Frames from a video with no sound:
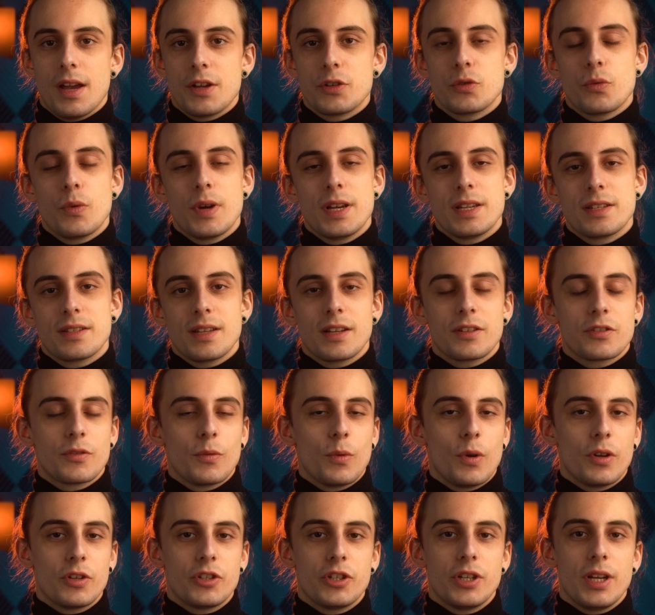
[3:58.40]
As always, thanks for
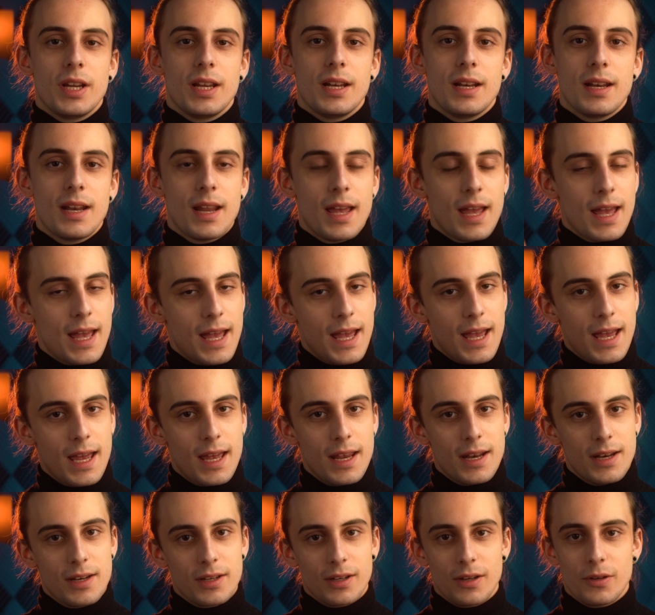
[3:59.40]
watching,
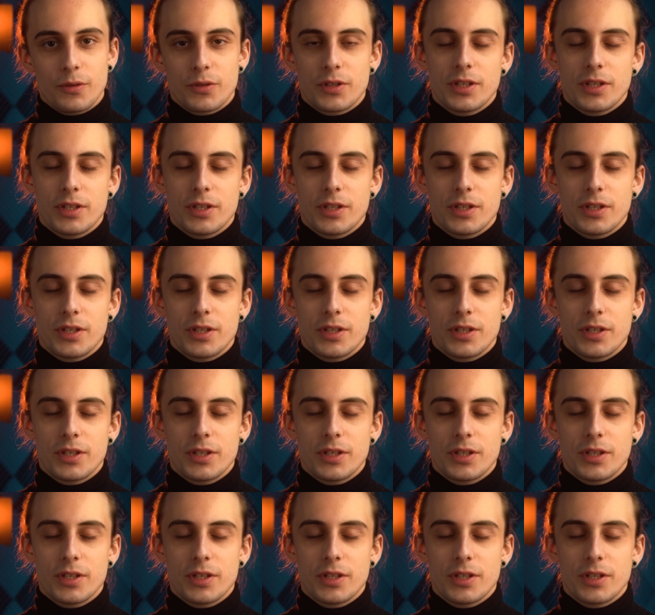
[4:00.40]
and I'll